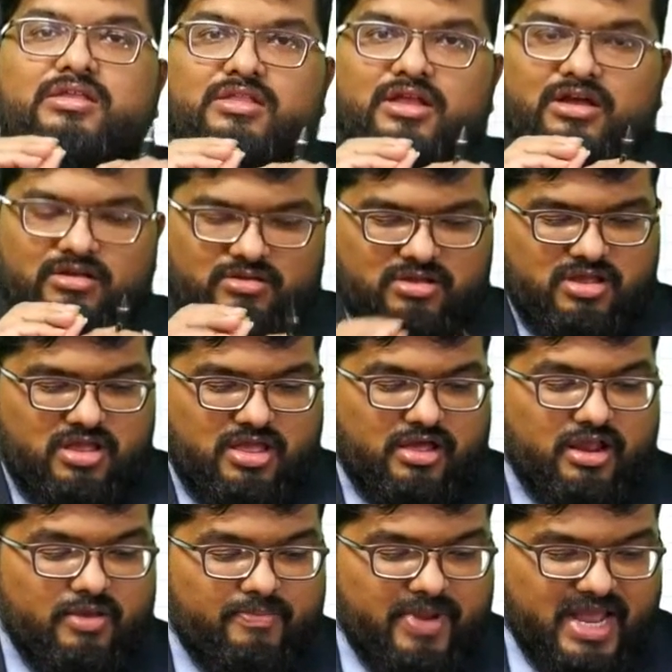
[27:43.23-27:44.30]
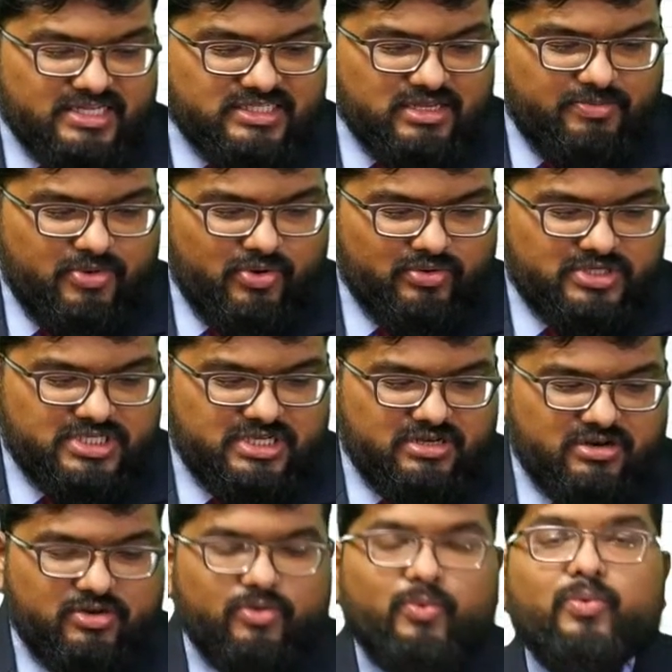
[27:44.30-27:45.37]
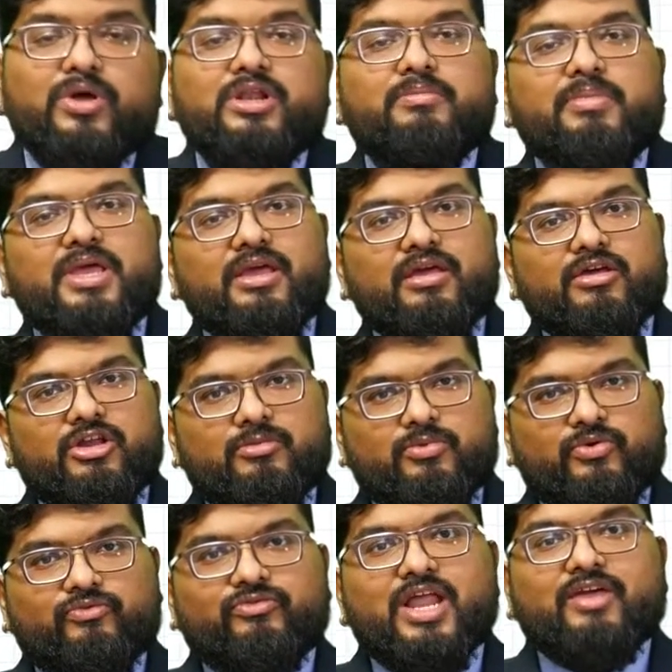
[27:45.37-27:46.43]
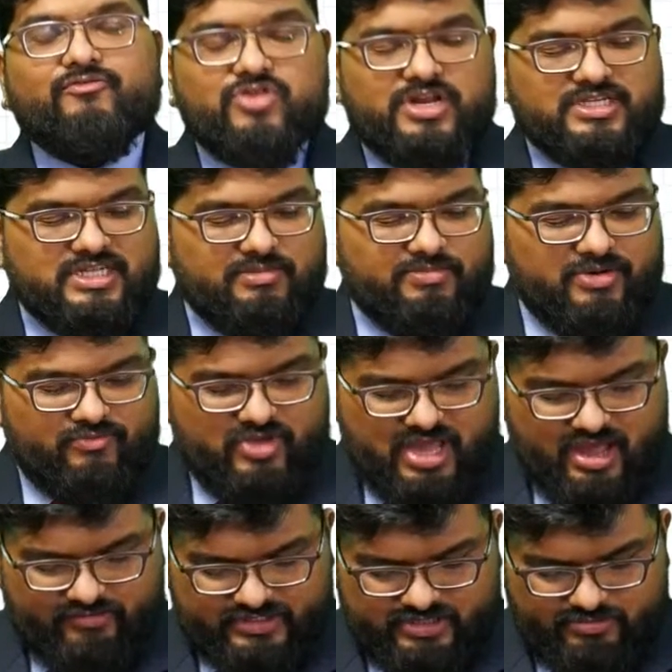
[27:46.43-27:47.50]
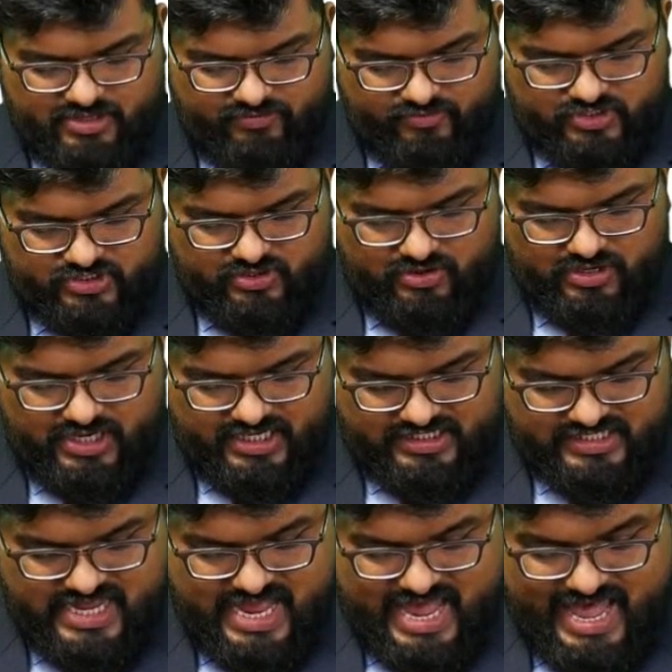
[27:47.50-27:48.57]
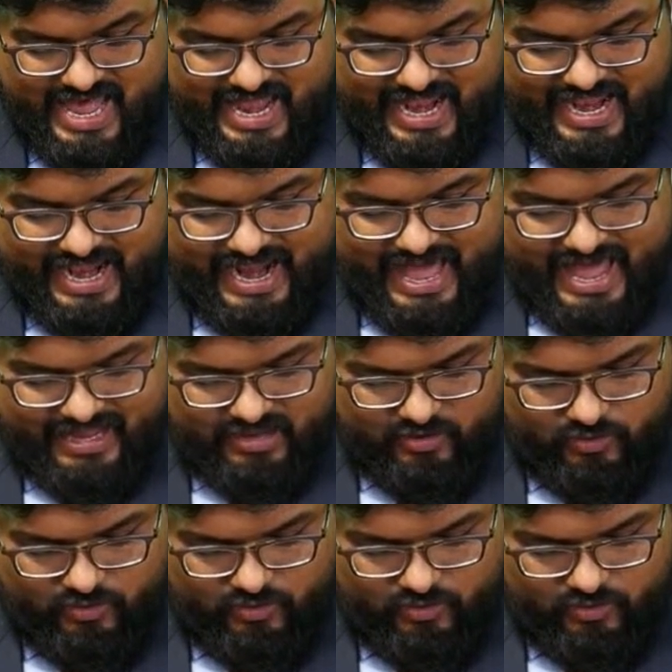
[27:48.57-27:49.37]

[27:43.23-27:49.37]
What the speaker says: the repressor protein will be removed. Like for example, we have something which is called as lac